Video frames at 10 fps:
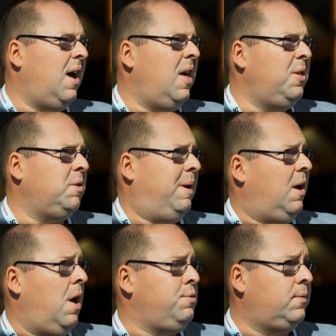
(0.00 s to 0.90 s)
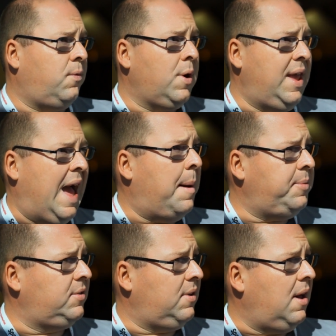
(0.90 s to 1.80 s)
I think there's about one hundred forty
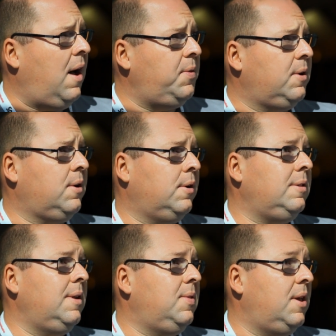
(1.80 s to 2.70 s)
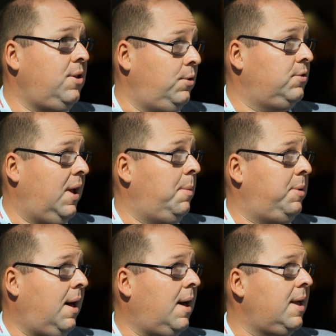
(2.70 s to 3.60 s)
apps out there currently that use our A P
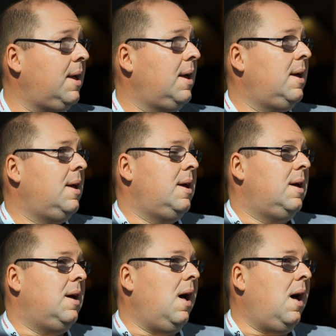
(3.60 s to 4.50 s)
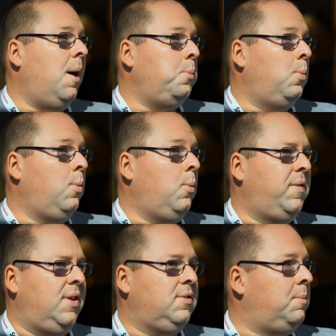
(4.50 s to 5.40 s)
I. Wow. Um,
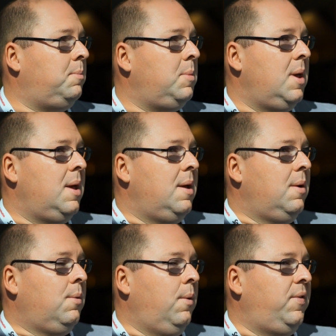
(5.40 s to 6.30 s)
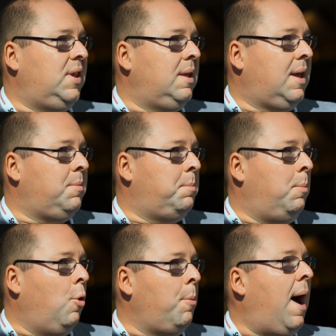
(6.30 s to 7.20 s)
we've seen some. We've seen it get
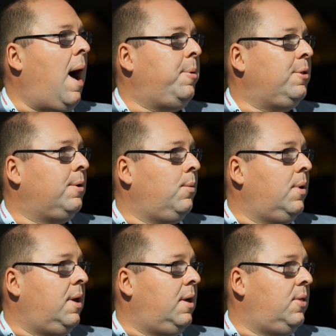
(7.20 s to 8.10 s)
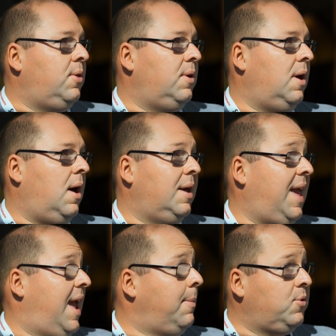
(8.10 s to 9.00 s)
more popular with uh,
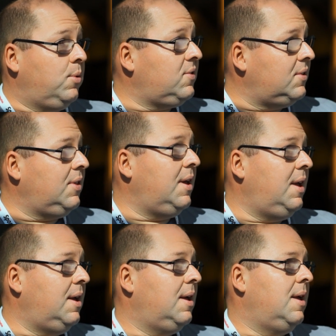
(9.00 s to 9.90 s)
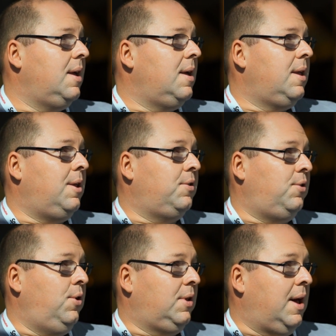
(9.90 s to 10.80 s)
games recently. Mm-hmm. You know,
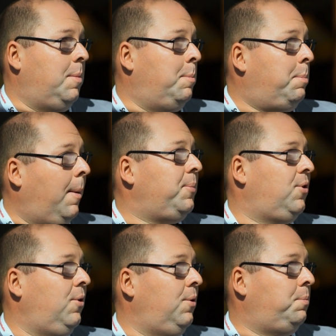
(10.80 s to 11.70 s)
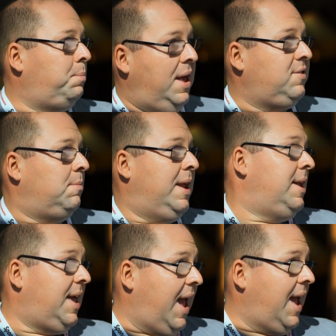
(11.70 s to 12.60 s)
so you can kind of bump to play somebody
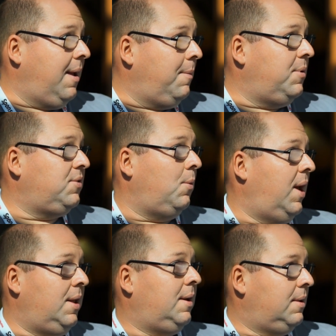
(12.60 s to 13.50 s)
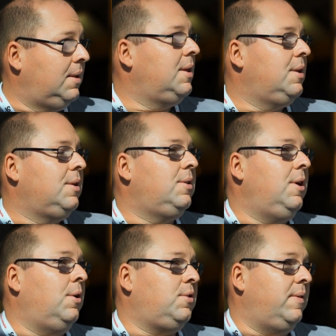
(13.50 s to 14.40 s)
in a game as a way to,
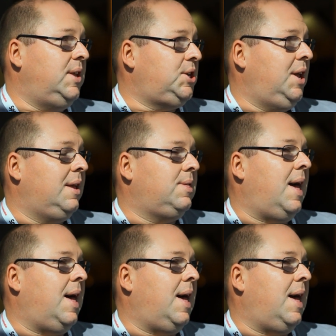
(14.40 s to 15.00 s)
you know, sort of initiate